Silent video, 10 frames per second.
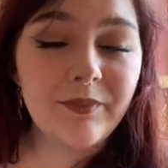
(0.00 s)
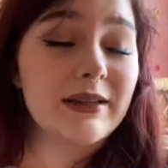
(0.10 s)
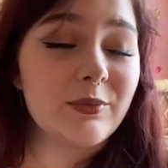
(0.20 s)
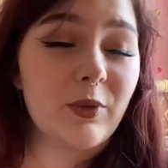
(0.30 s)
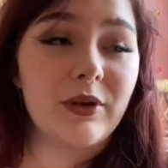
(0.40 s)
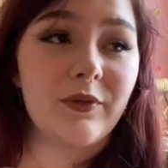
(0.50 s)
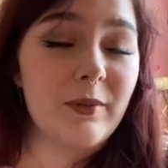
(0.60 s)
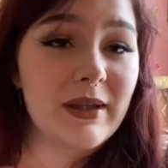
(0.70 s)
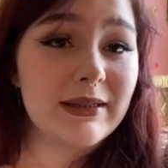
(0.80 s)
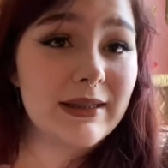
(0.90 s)
It's one of the
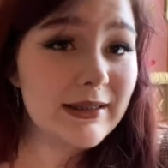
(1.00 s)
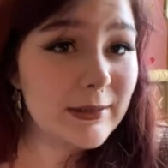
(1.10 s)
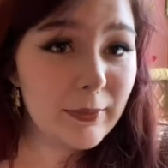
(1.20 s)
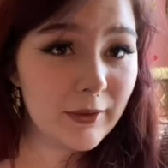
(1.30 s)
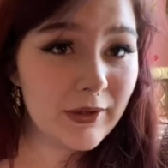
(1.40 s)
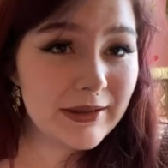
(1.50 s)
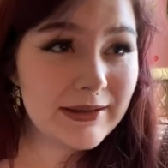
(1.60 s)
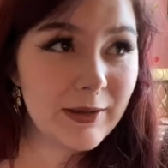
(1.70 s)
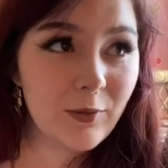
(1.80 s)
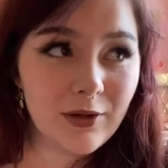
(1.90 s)
best things about
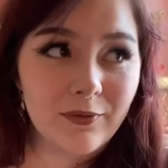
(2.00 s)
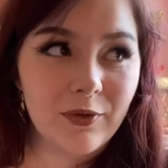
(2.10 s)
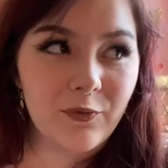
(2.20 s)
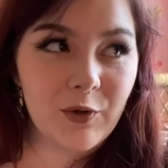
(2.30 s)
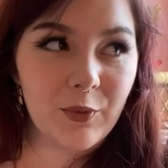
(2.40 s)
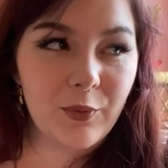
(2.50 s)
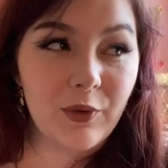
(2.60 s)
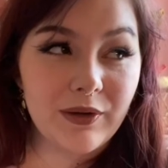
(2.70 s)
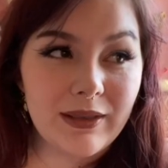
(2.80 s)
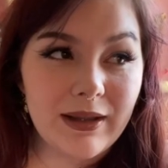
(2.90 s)
Etsy, one of the few
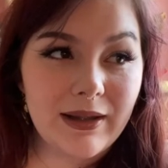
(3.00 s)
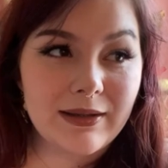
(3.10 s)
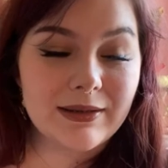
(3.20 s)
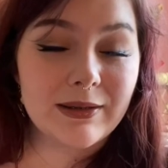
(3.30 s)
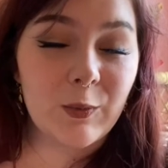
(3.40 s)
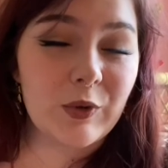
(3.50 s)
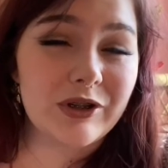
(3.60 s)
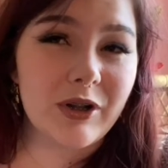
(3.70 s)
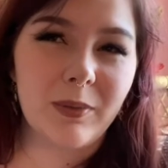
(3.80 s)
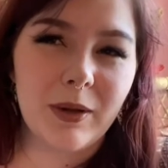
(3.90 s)
good things,
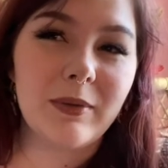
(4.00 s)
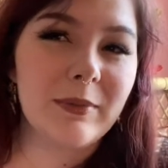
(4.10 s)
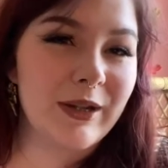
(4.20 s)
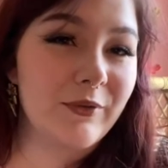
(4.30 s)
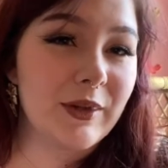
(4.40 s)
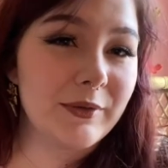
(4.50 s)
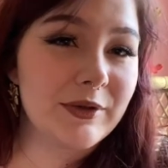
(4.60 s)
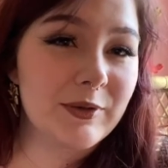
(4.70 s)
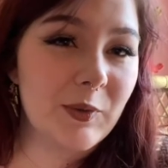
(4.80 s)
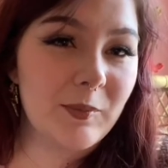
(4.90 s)
which I'll probably make a video
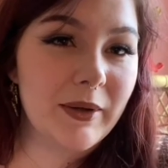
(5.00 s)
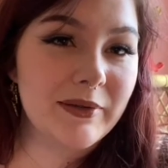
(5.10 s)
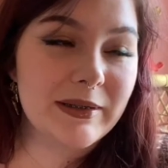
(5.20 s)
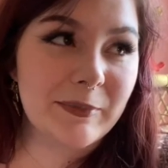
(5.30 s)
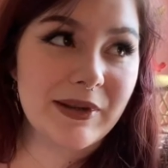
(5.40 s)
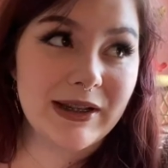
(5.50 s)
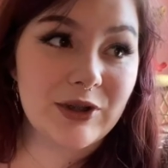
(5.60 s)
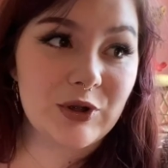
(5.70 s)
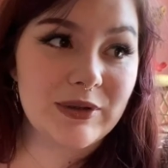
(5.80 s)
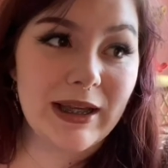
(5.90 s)
soon about some of the
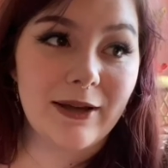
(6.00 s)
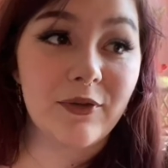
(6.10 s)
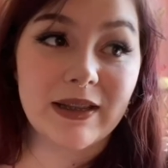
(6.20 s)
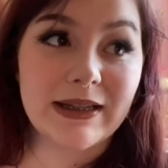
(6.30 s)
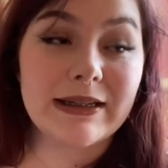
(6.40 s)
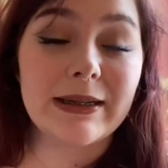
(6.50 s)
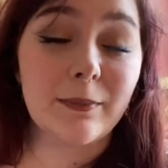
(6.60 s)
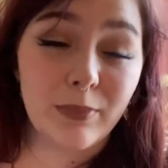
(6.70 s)
issues I have with Etsy.